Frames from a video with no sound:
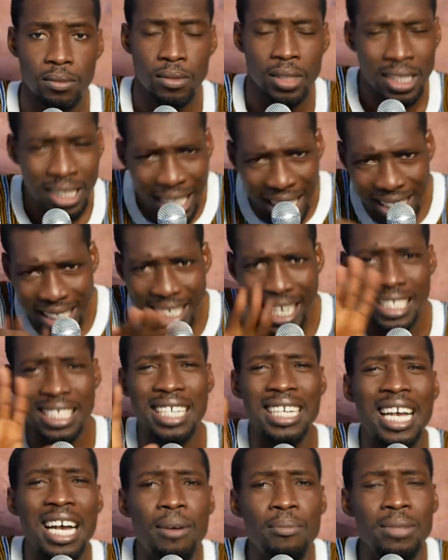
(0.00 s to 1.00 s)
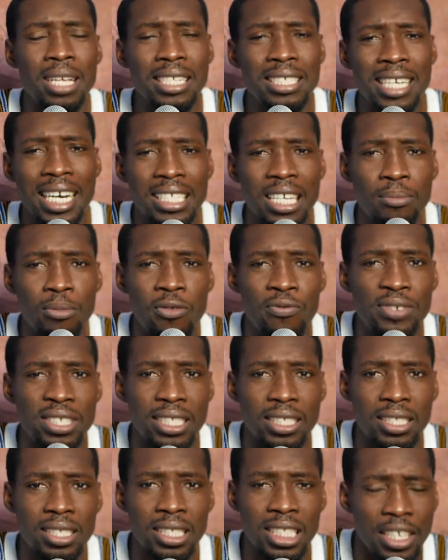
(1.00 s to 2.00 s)
Nedia
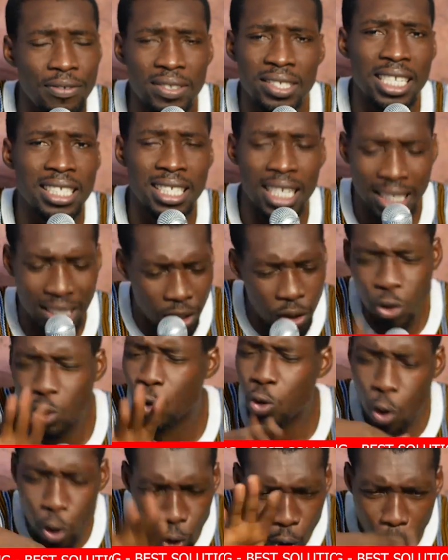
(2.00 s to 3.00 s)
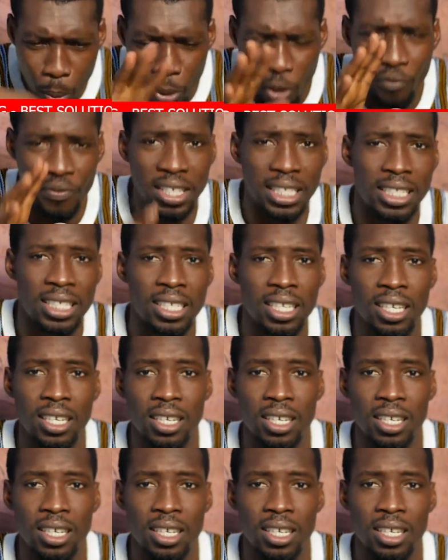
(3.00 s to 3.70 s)
movies, TV stations, show your movies,